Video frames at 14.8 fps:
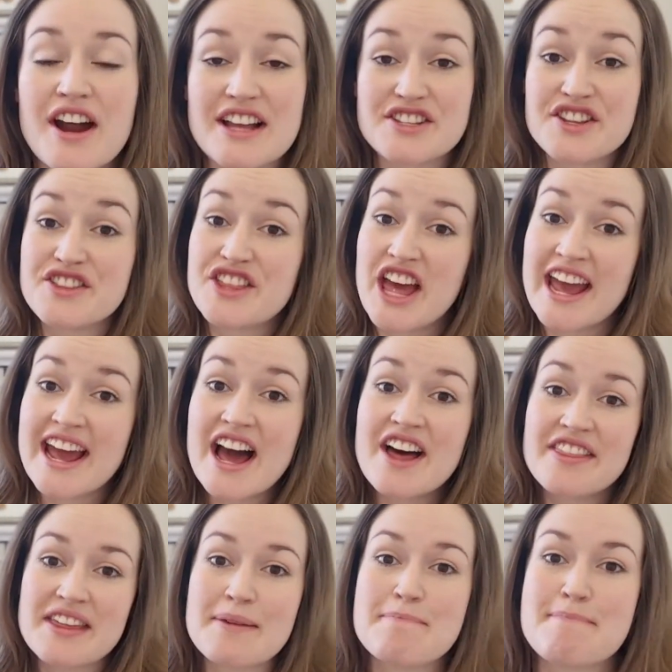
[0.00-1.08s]
Alright, so they
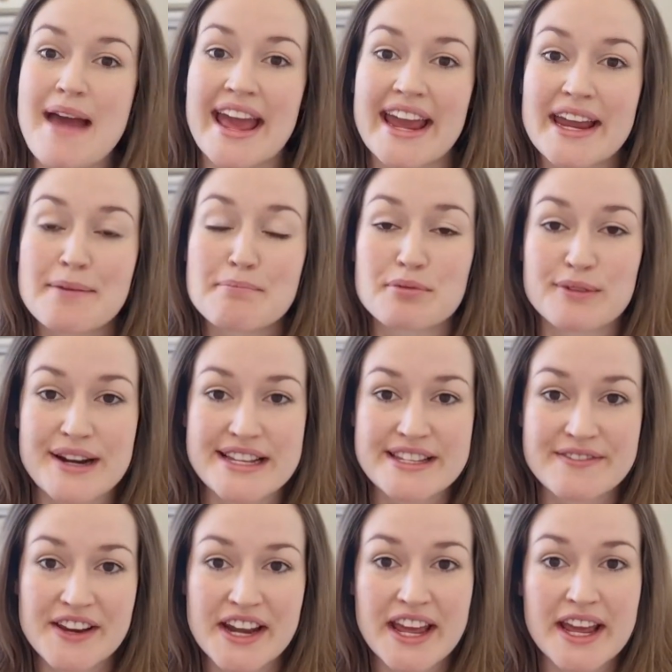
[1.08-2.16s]
are the main
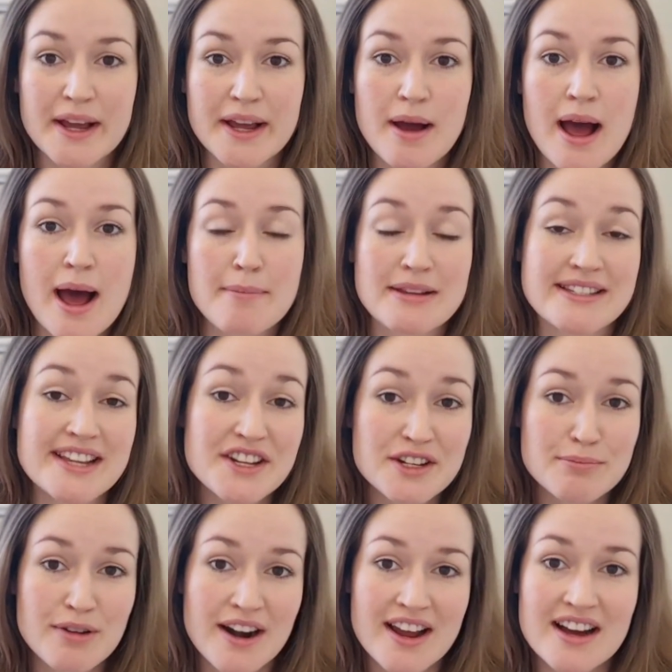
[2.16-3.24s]
breastfeeding
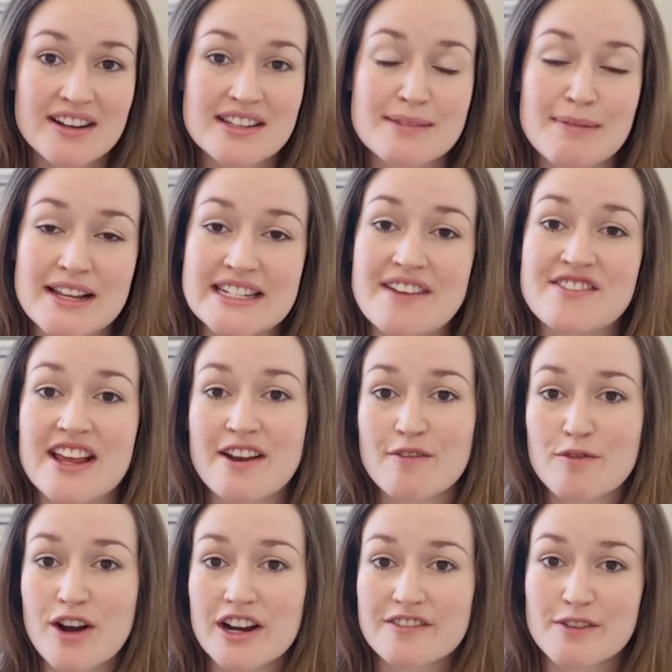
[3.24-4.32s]
essential products, must-haves that
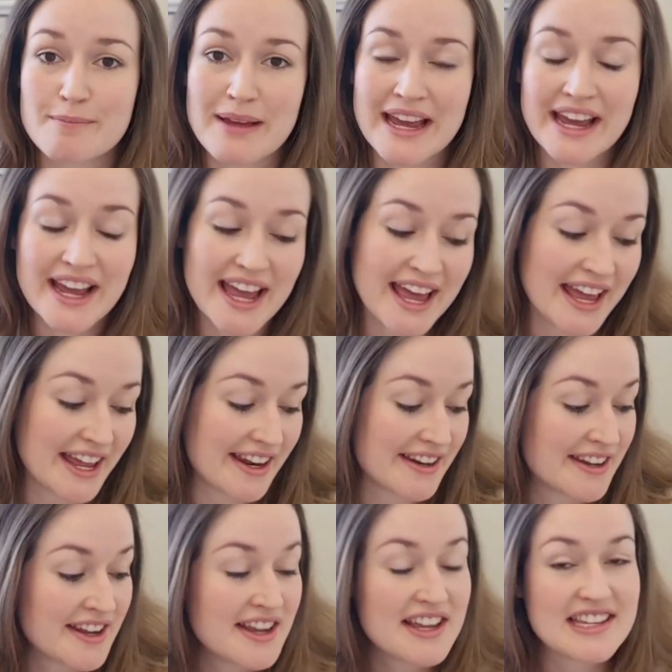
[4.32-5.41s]
have worked for me,
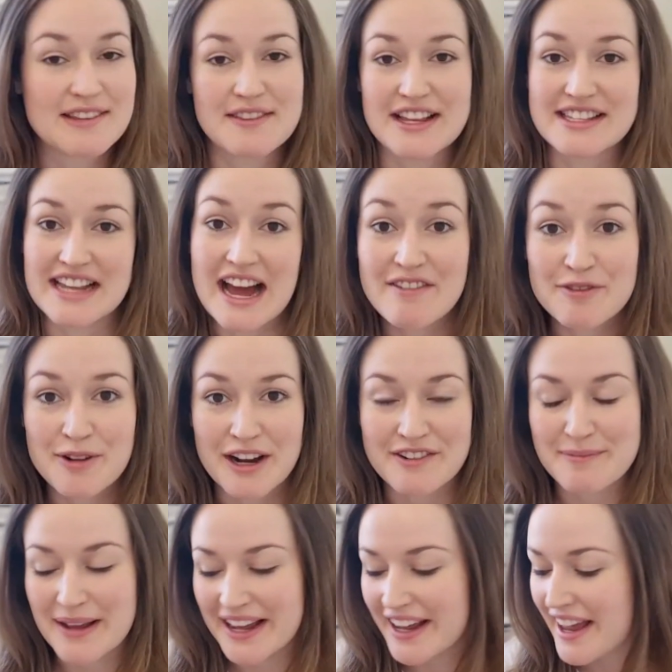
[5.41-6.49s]
and some things that haven't
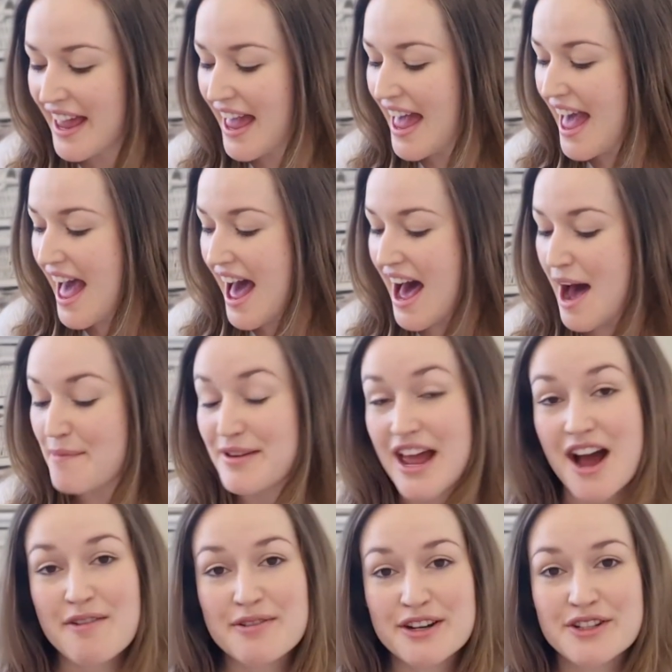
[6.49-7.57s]
worked for me.
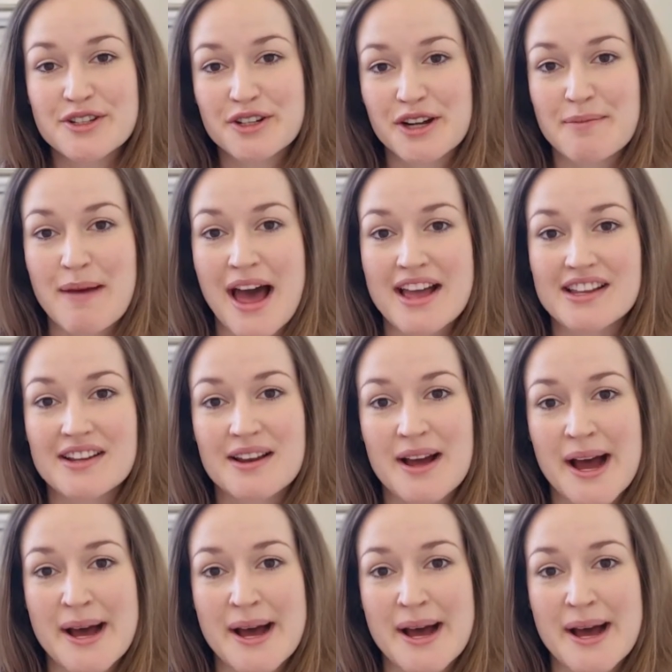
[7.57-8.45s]
Now I want to talk about